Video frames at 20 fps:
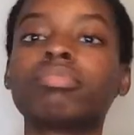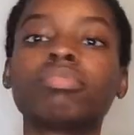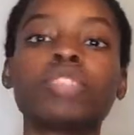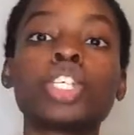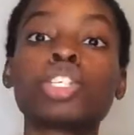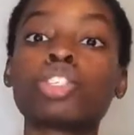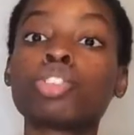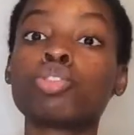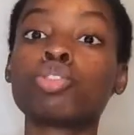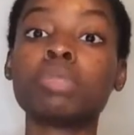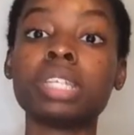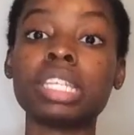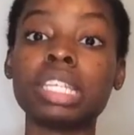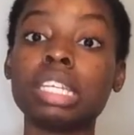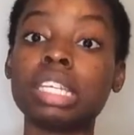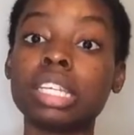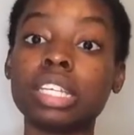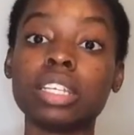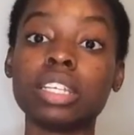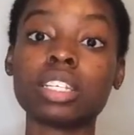there's too many
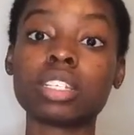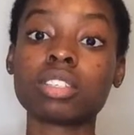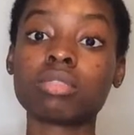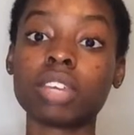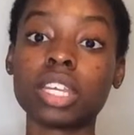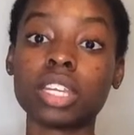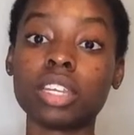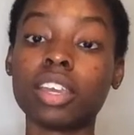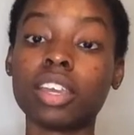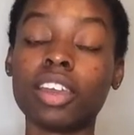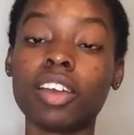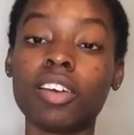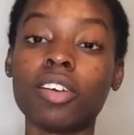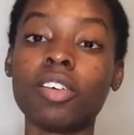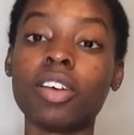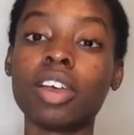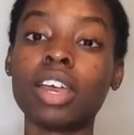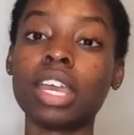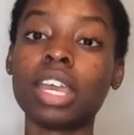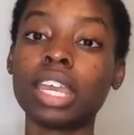niggas right now.
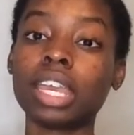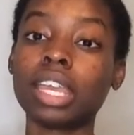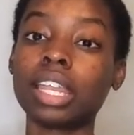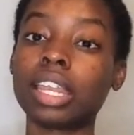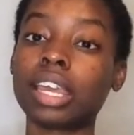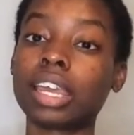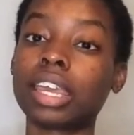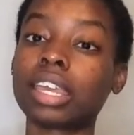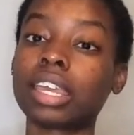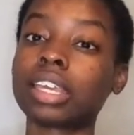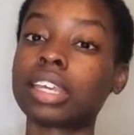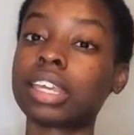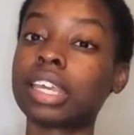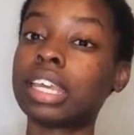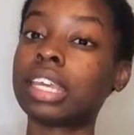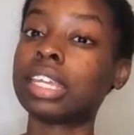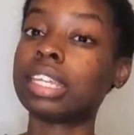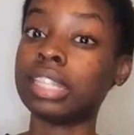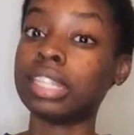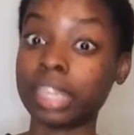And, like,
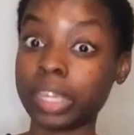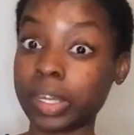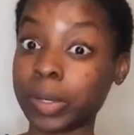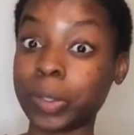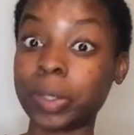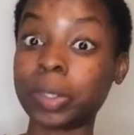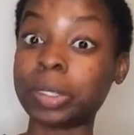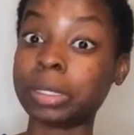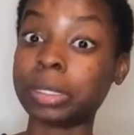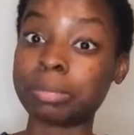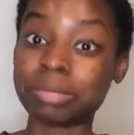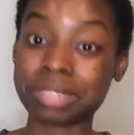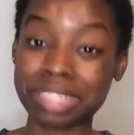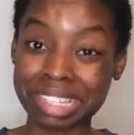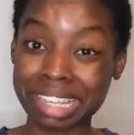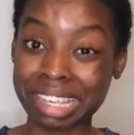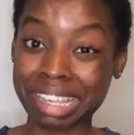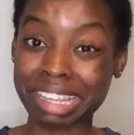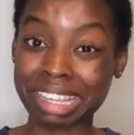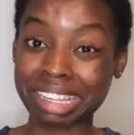they all
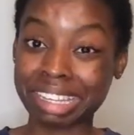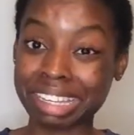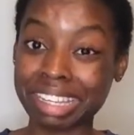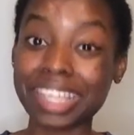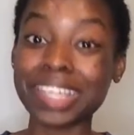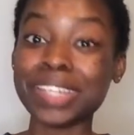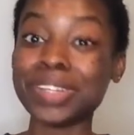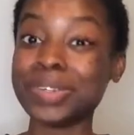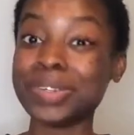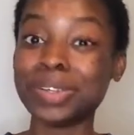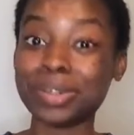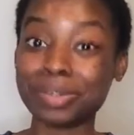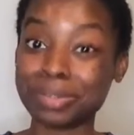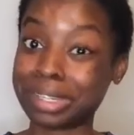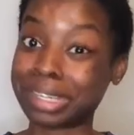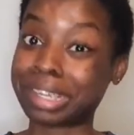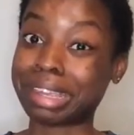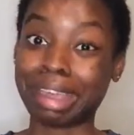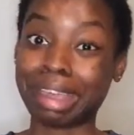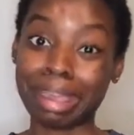upset. And you know
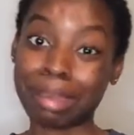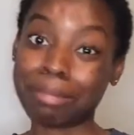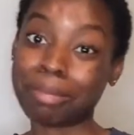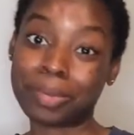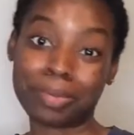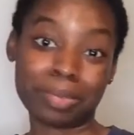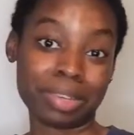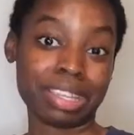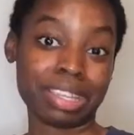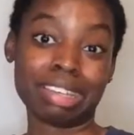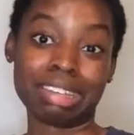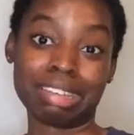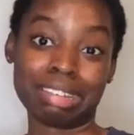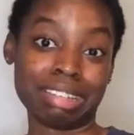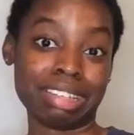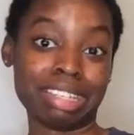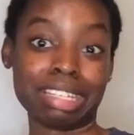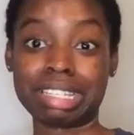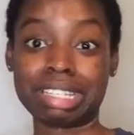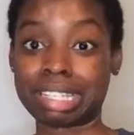what can happen when
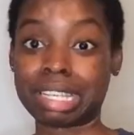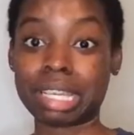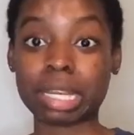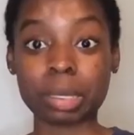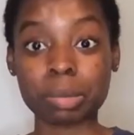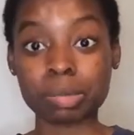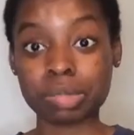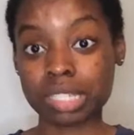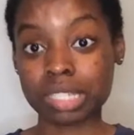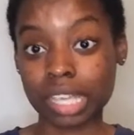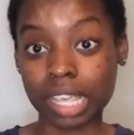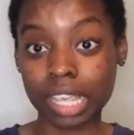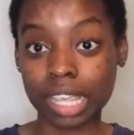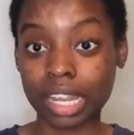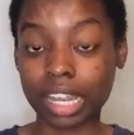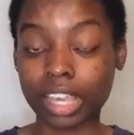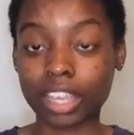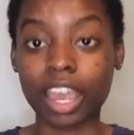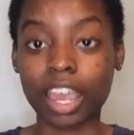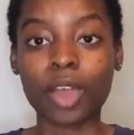niggas get
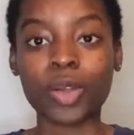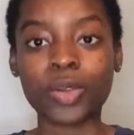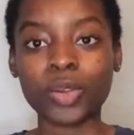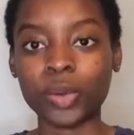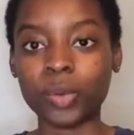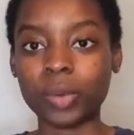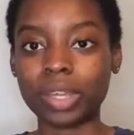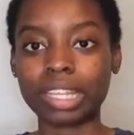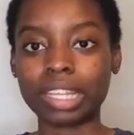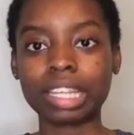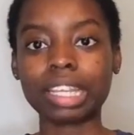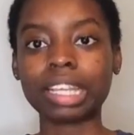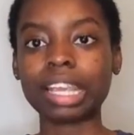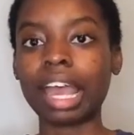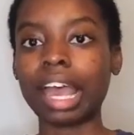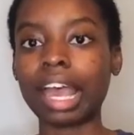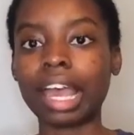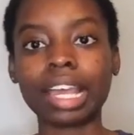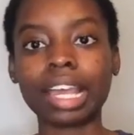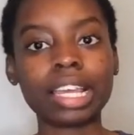upset. Like, I don't know whether they
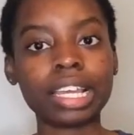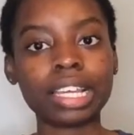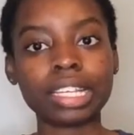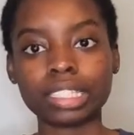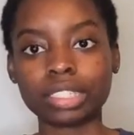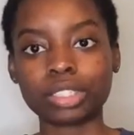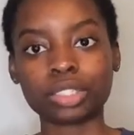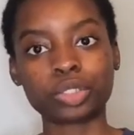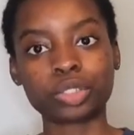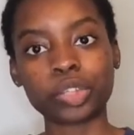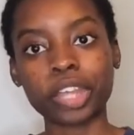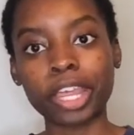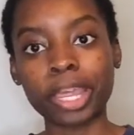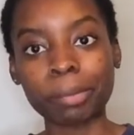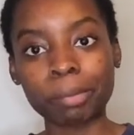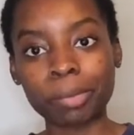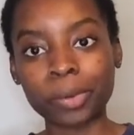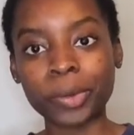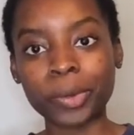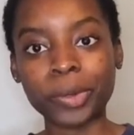got the
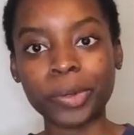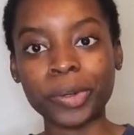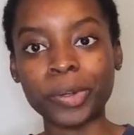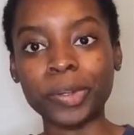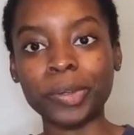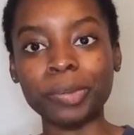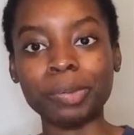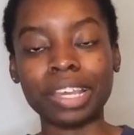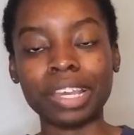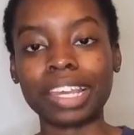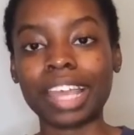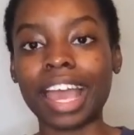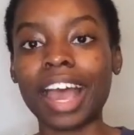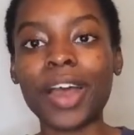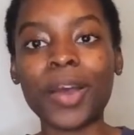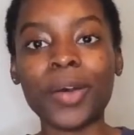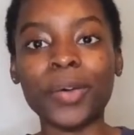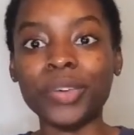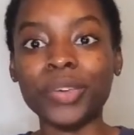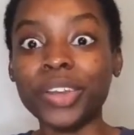strap on. Like,
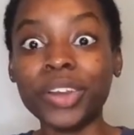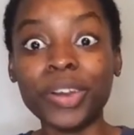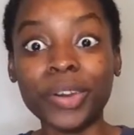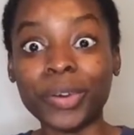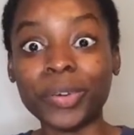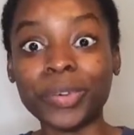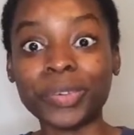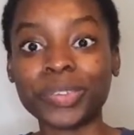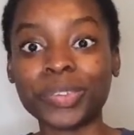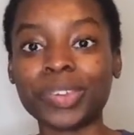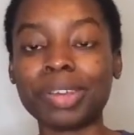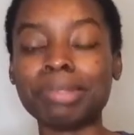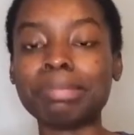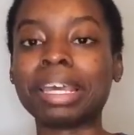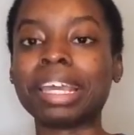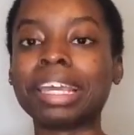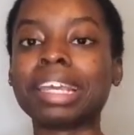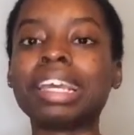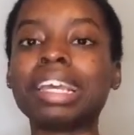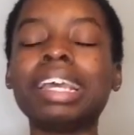I don't know. So I'm
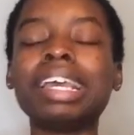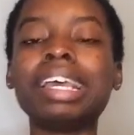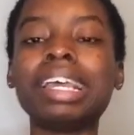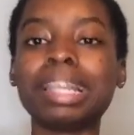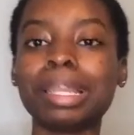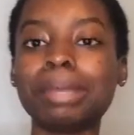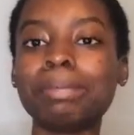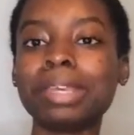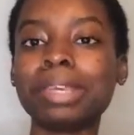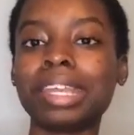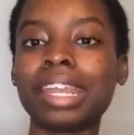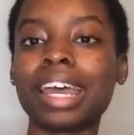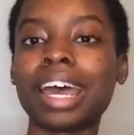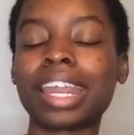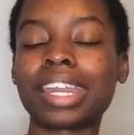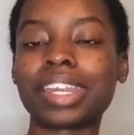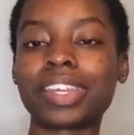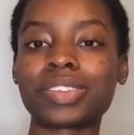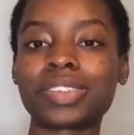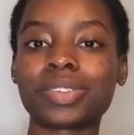like, let me get
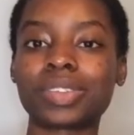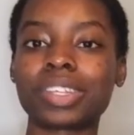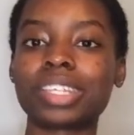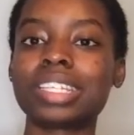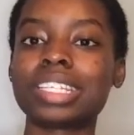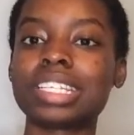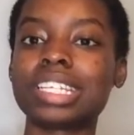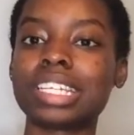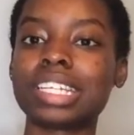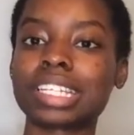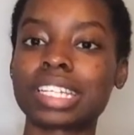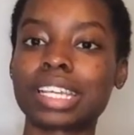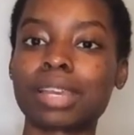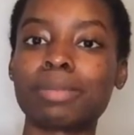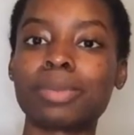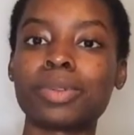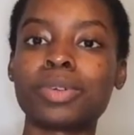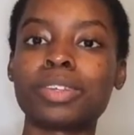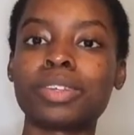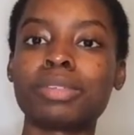out of here. So these niggas
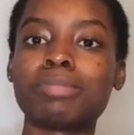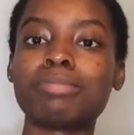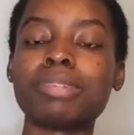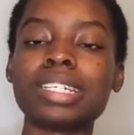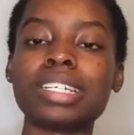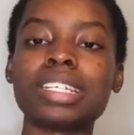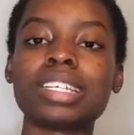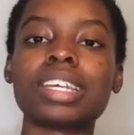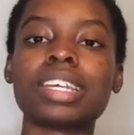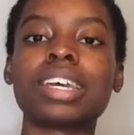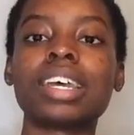coming on the bus,